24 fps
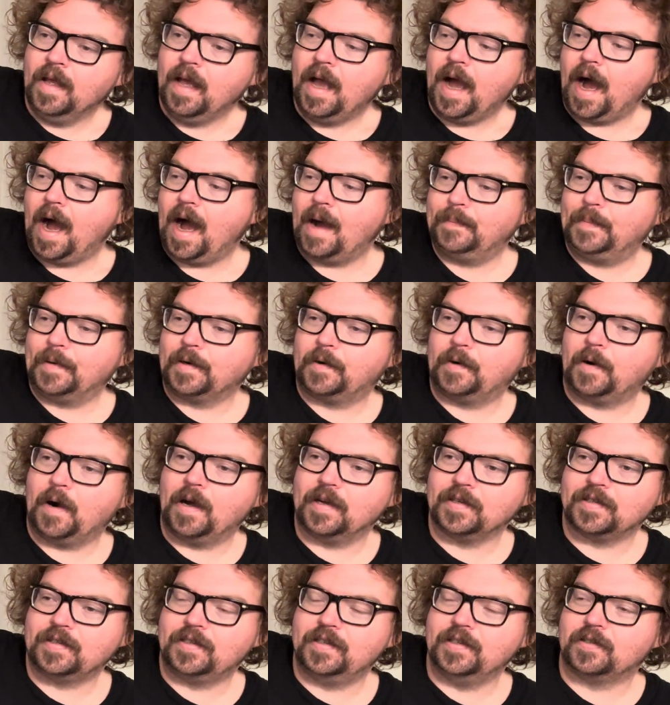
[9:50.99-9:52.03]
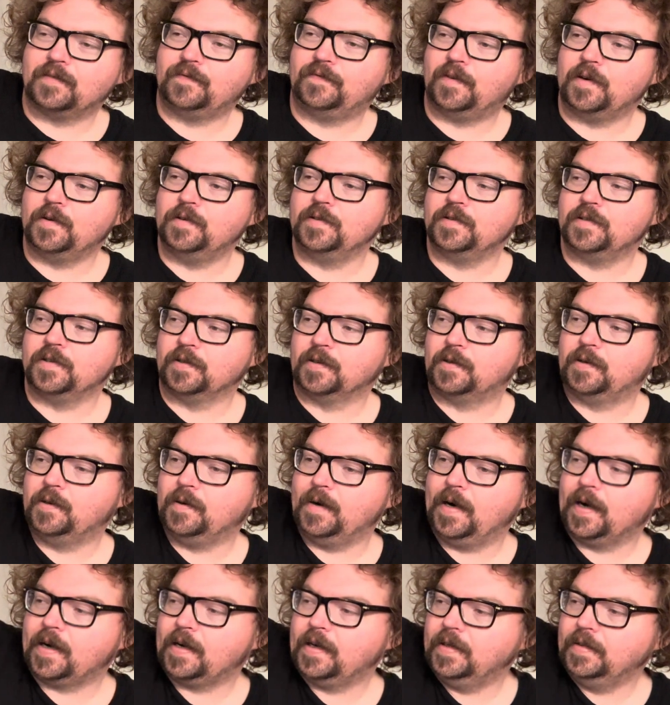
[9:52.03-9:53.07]
hop across this frozen
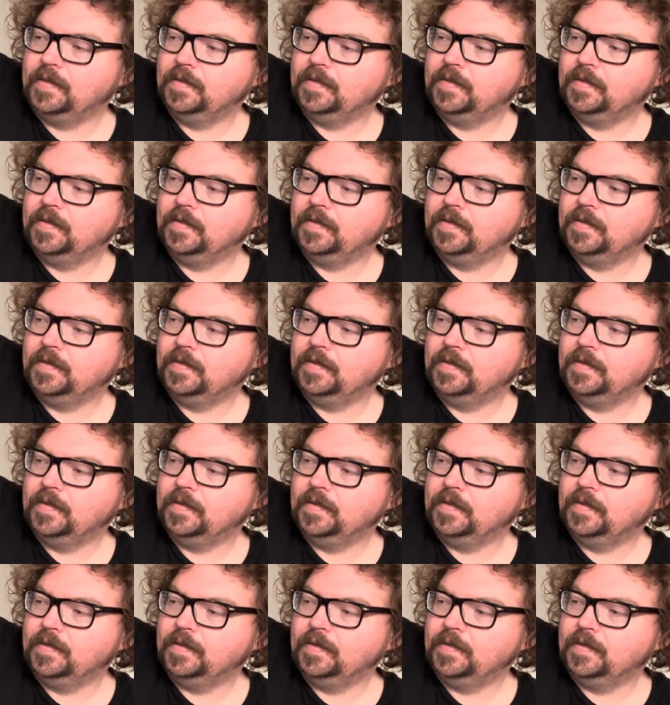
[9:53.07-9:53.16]
creek.